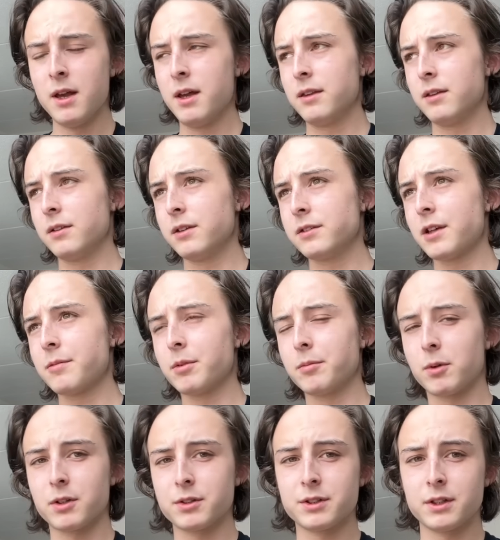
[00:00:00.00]
They're the type of
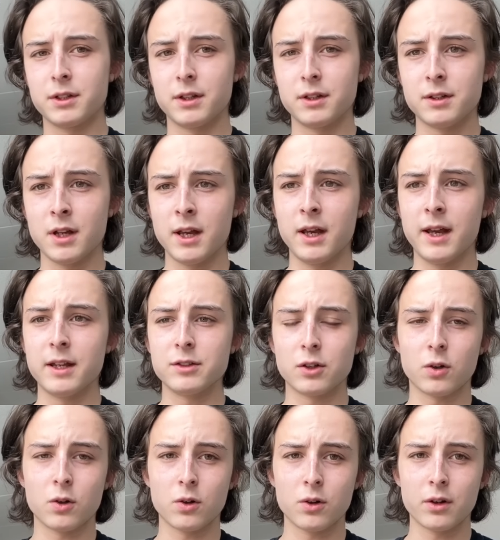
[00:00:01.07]
person that has
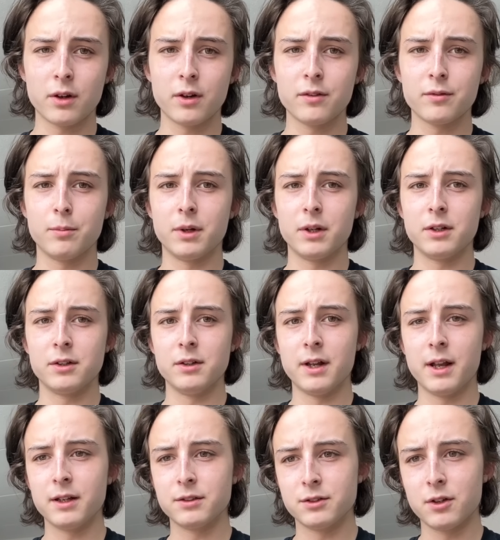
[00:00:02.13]
heard of but
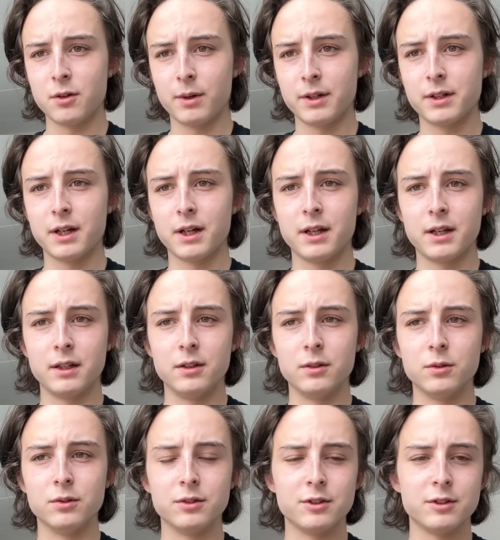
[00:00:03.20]
has no idea how to
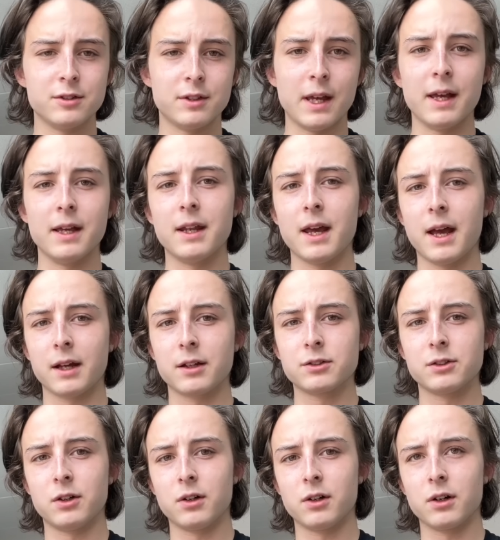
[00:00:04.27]
use sed,
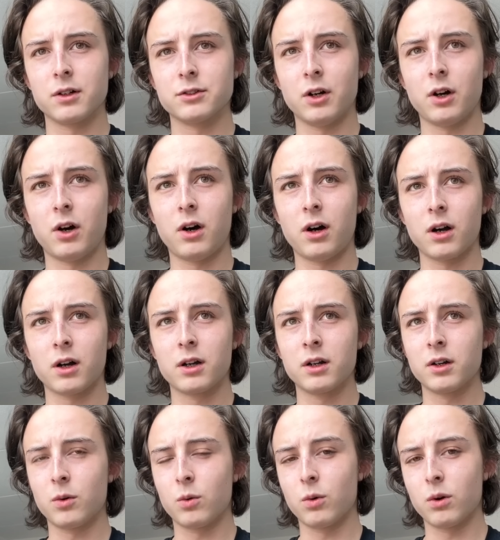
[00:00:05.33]
xargs, awk,
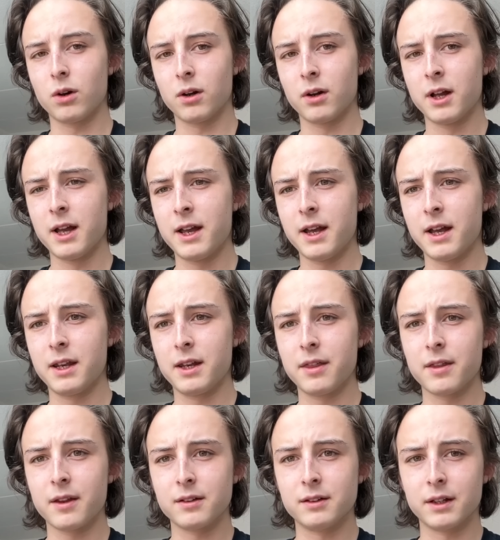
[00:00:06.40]
or
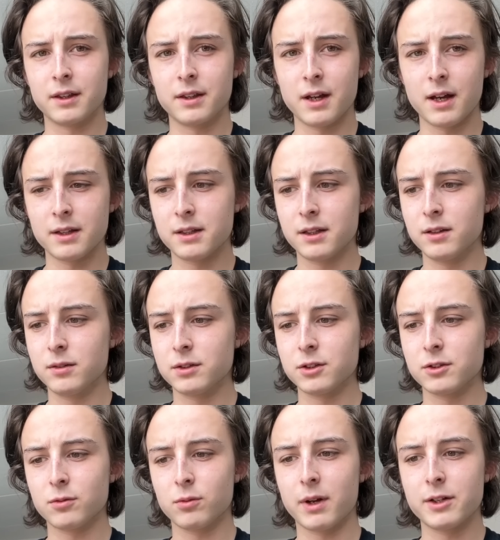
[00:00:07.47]
anything like that
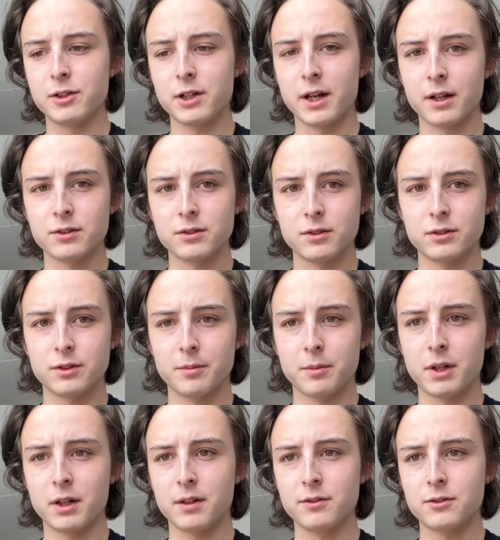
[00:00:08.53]
uses regex or some
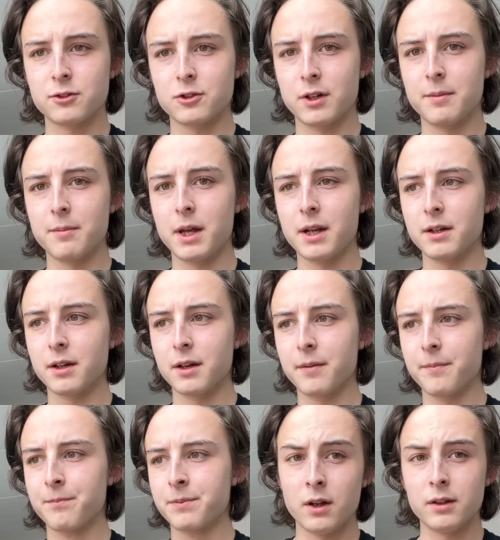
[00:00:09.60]
kind of stream editing.
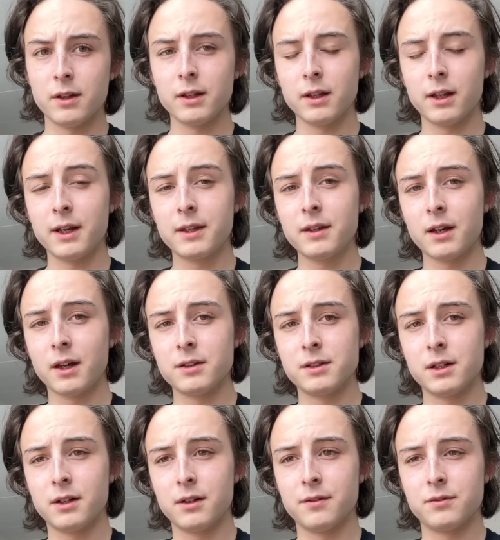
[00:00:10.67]
They like the
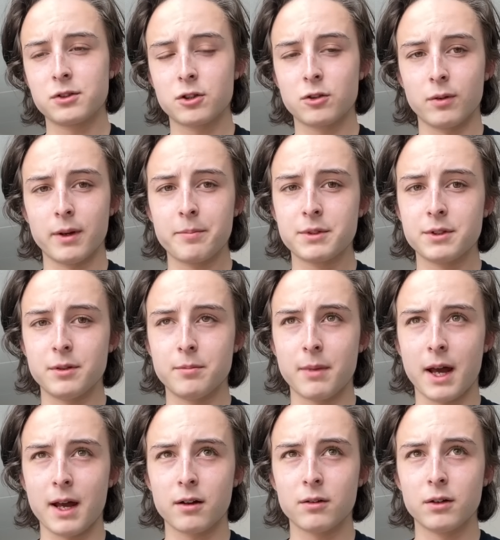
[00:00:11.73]
idea of scripts and
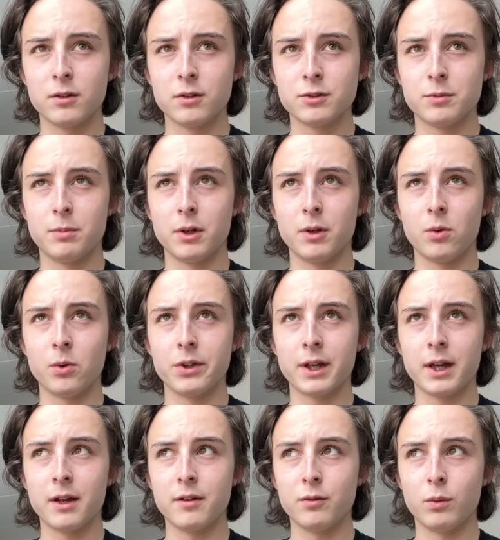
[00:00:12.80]
macros, but only
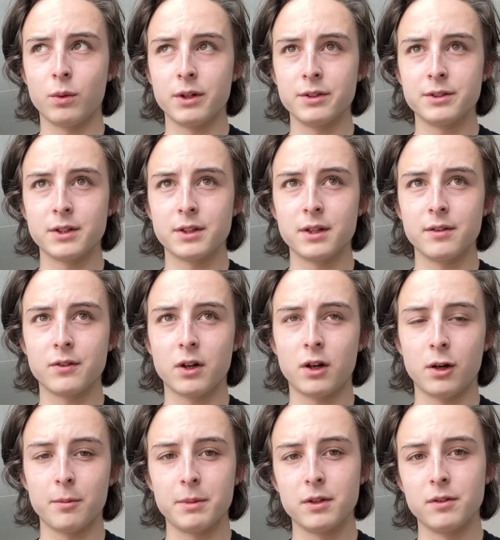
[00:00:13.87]
have ones that they've
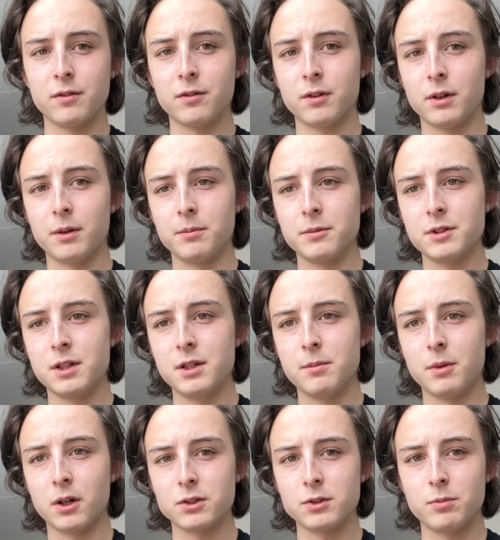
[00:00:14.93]
copied from
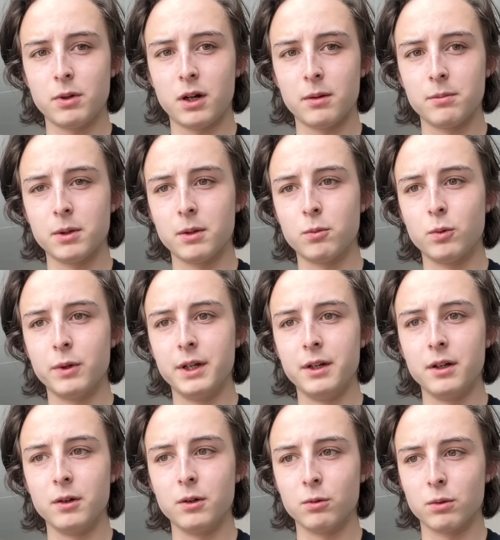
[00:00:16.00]
Tmux's pop-up
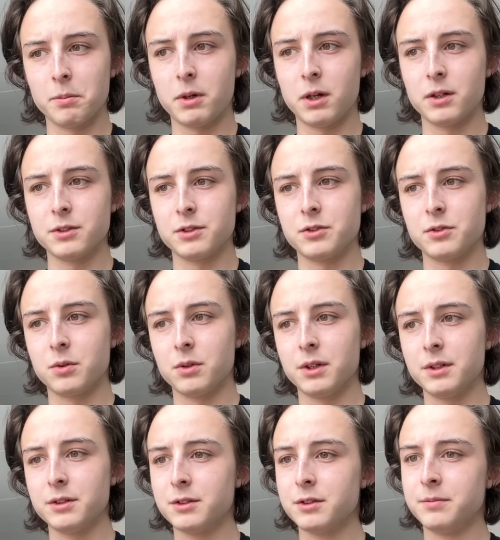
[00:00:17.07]
window
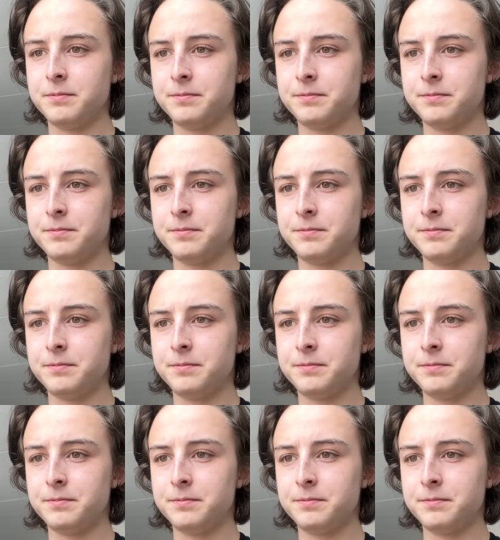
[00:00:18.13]
repositories.